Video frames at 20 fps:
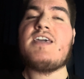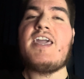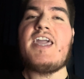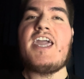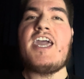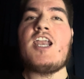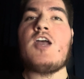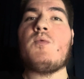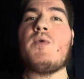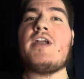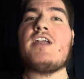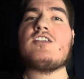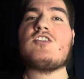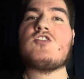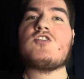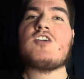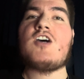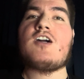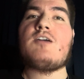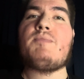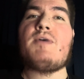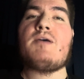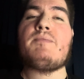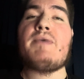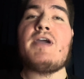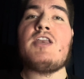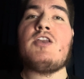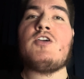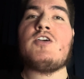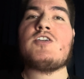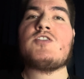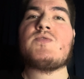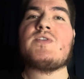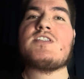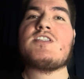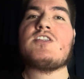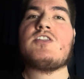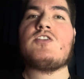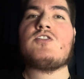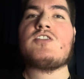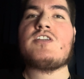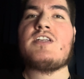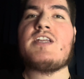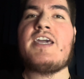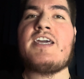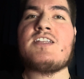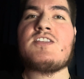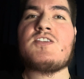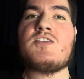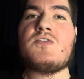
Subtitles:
And I wanted to talk about my New Year's resolution and